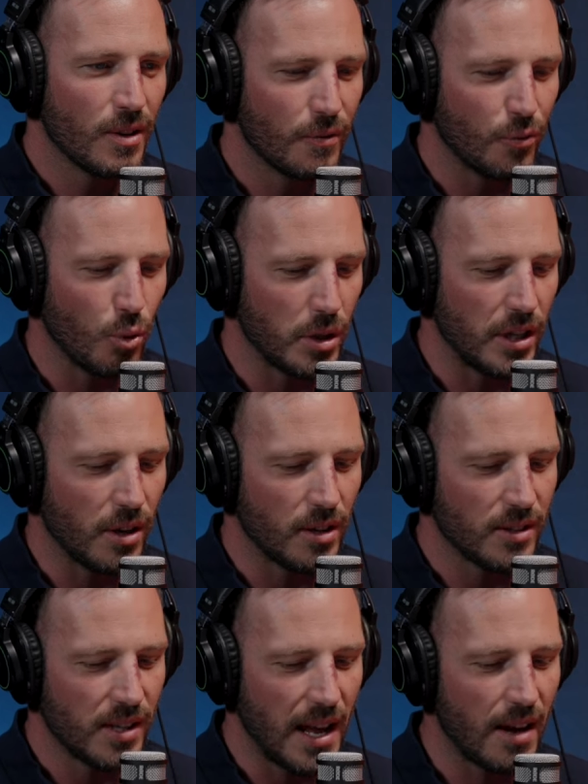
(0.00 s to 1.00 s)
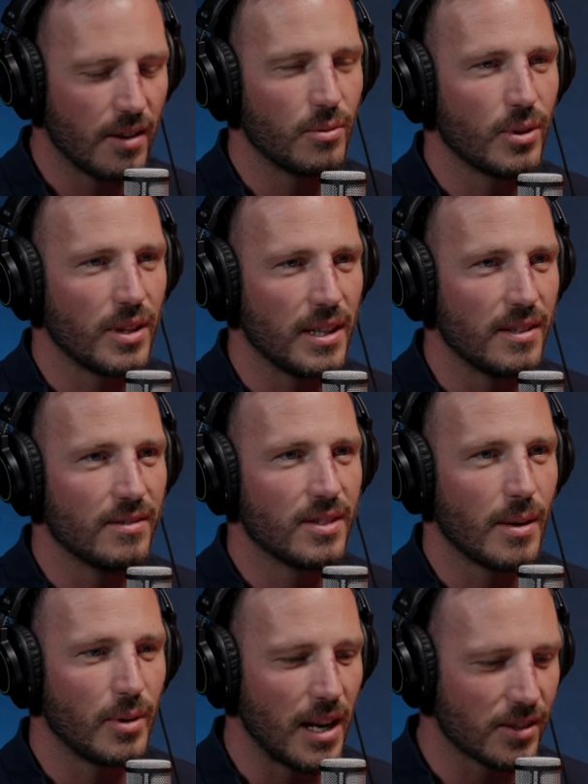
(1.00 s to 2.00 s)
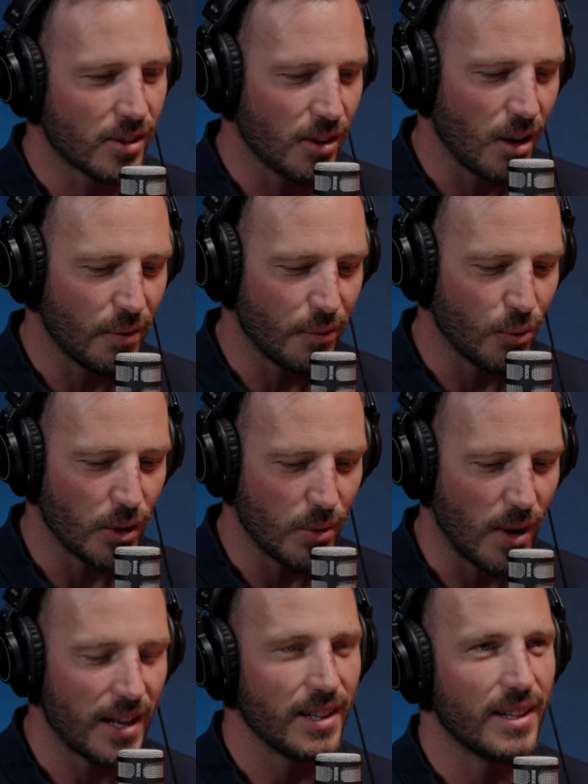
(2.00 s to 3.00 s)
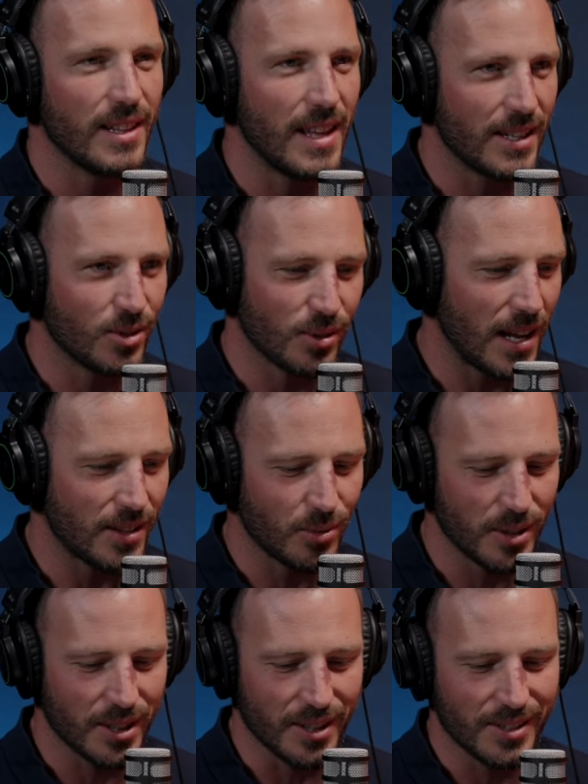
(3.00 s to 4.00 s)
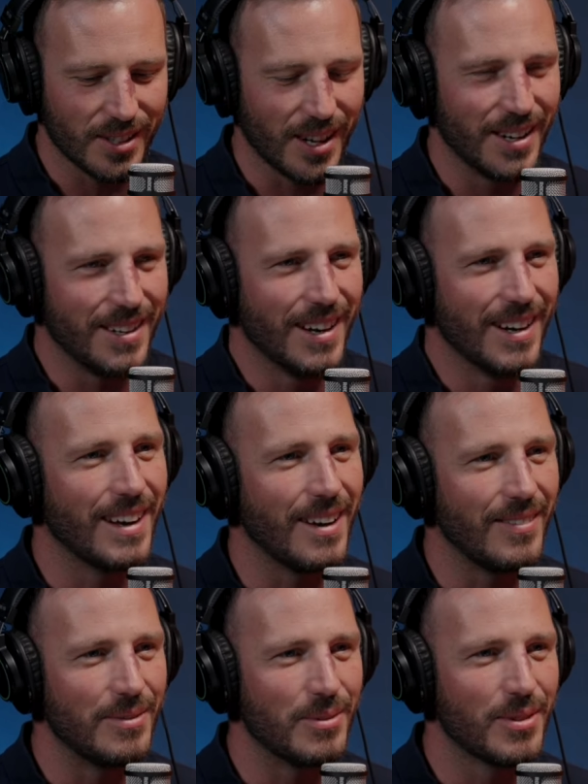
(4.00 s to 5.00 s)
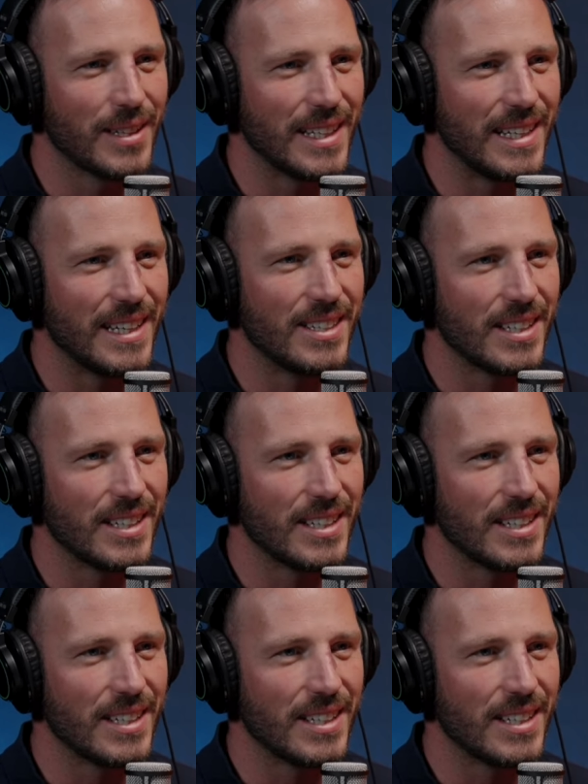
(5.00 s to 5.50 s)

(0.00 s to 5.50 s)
forty dollars an hour, well, then someone else is going to offer forty-one, and then that's all out the window. So, I mean, we really need to